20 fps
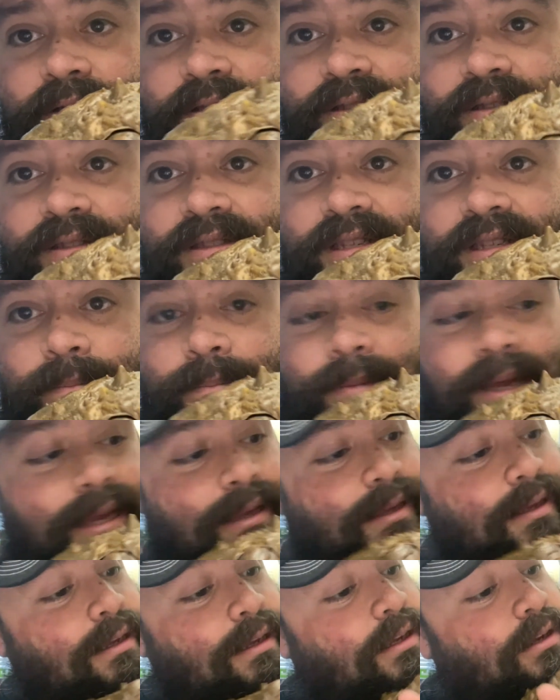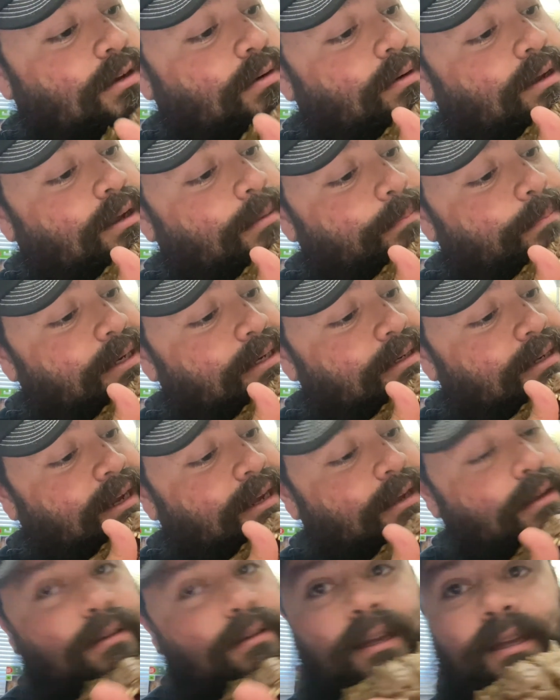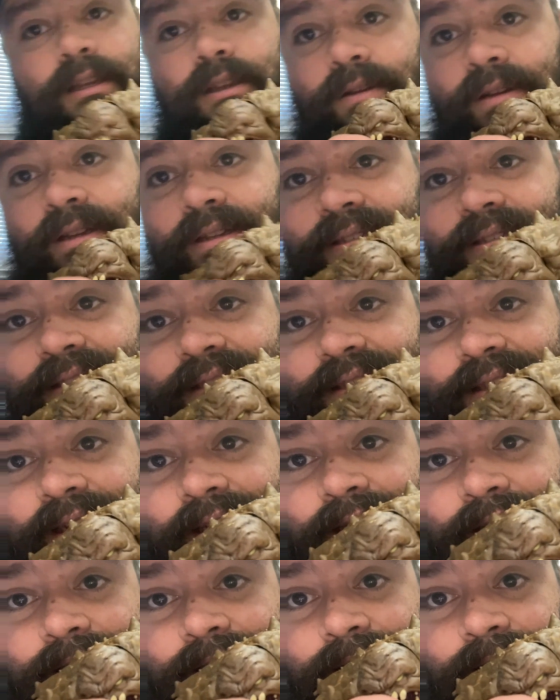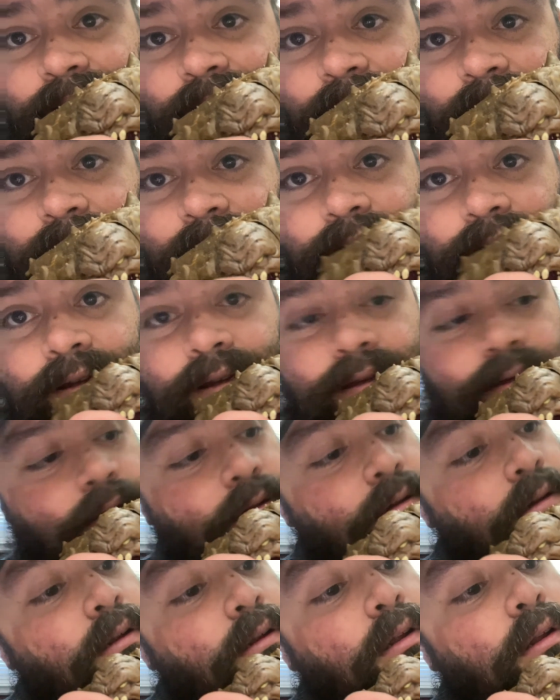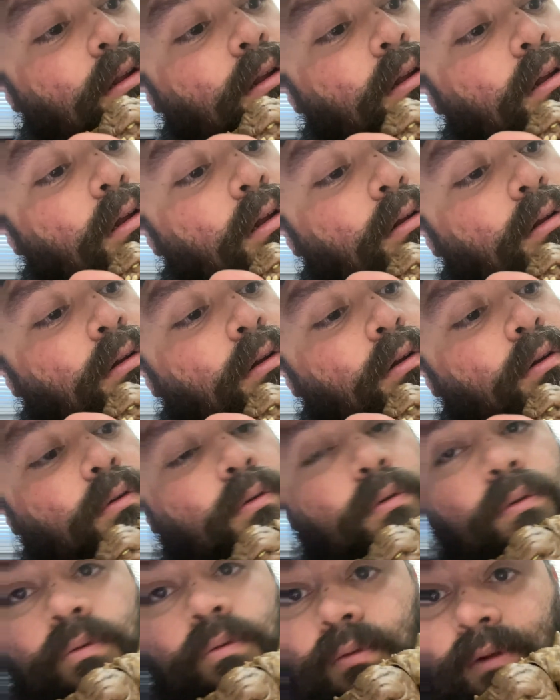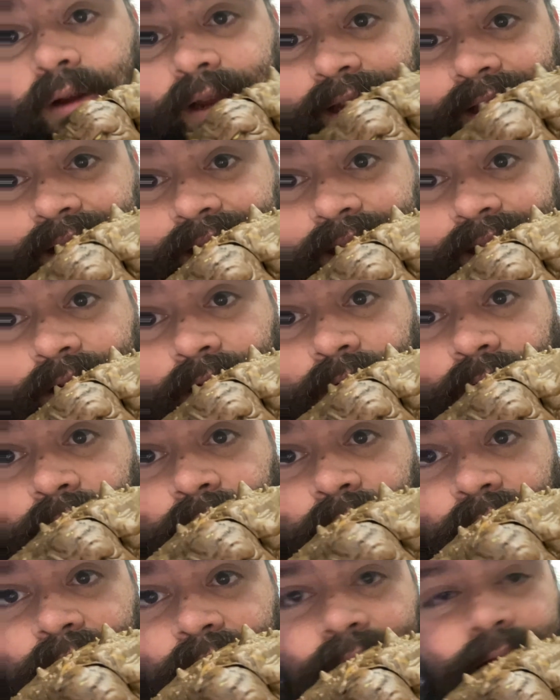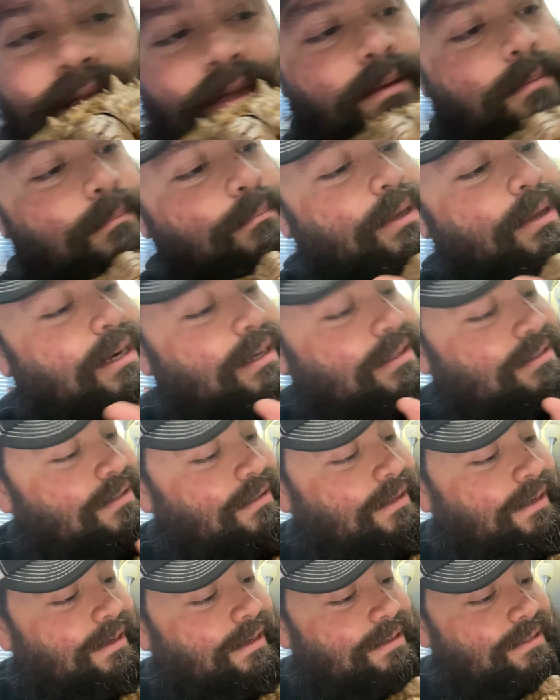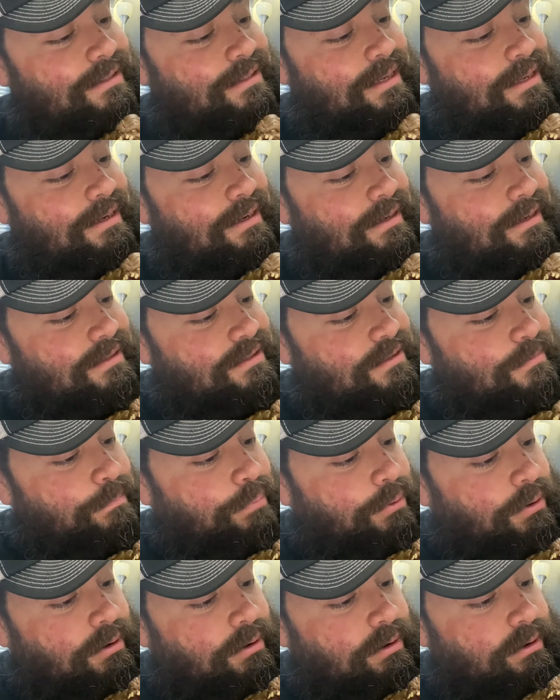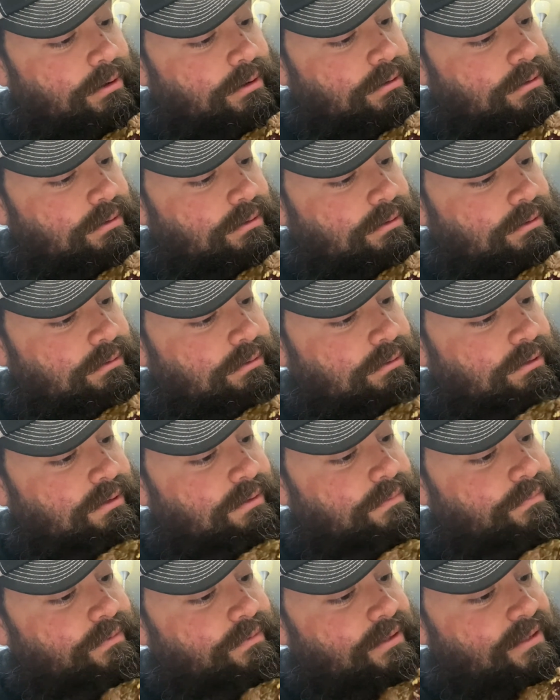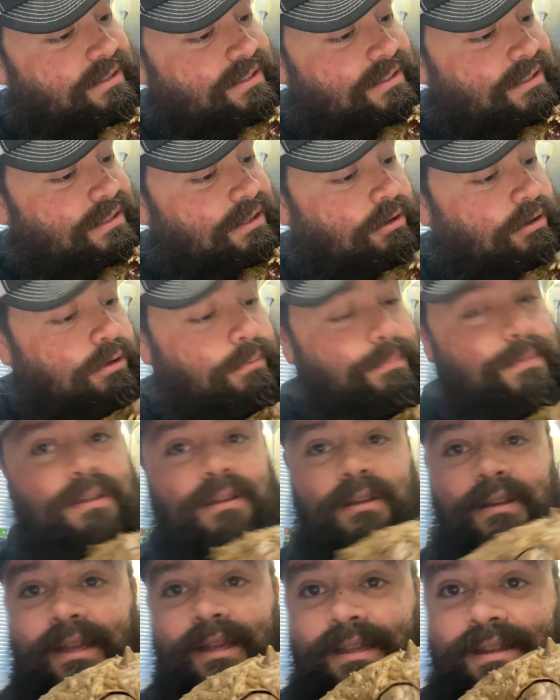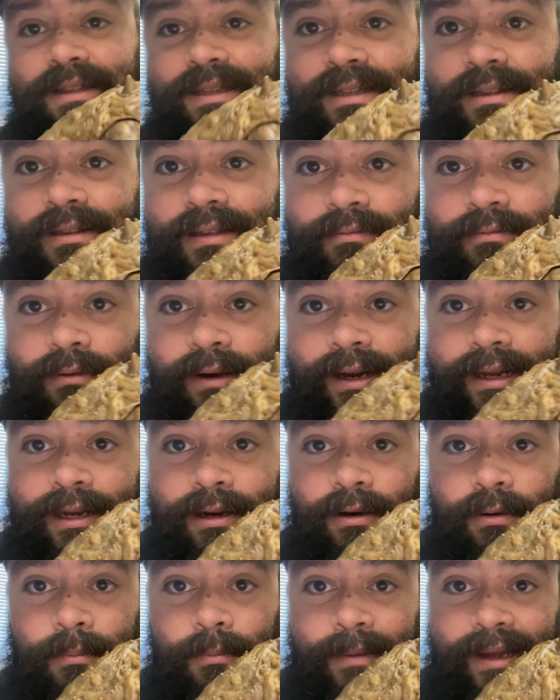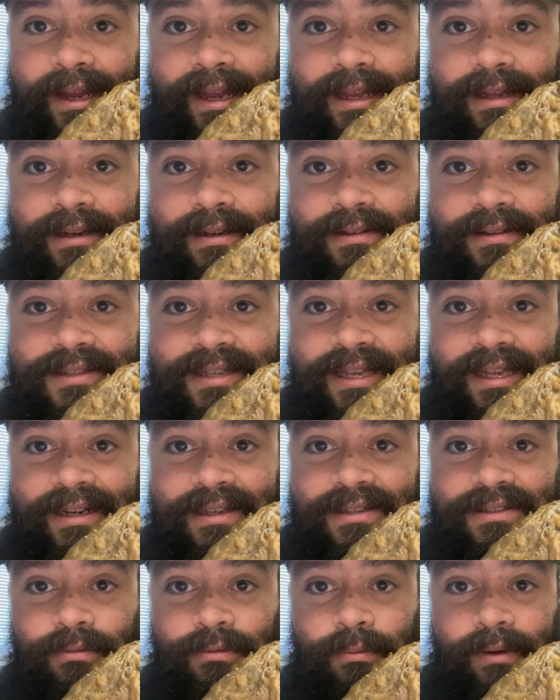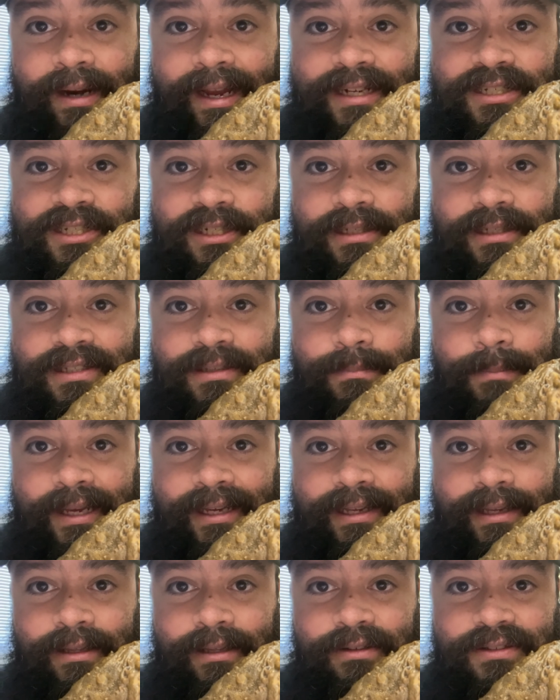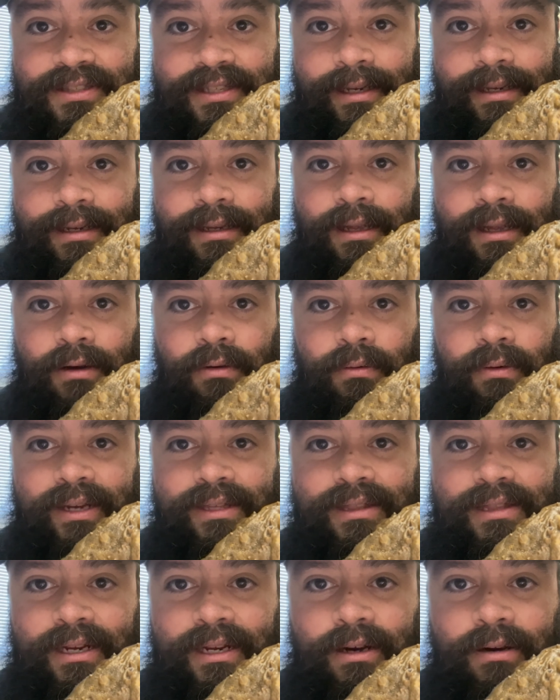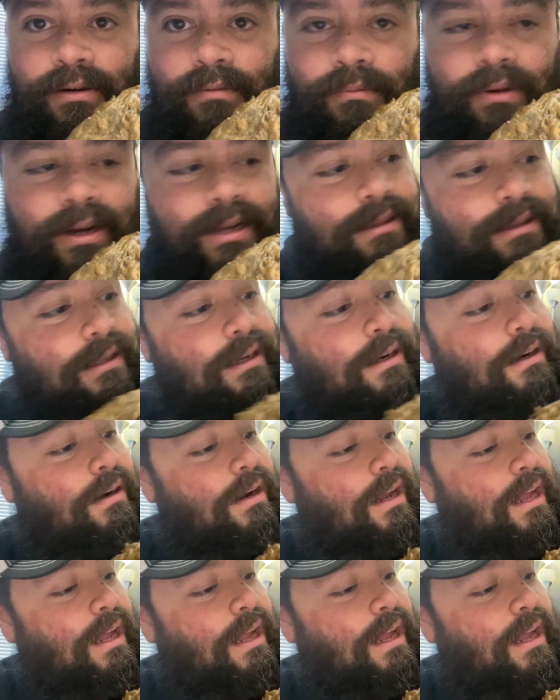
to make it go up and down. Like, you can see it like right here, but it's like I said, it's part of the sculpt. Like right here where my hand is, that is a ratchet to make it, you see, right there and right there.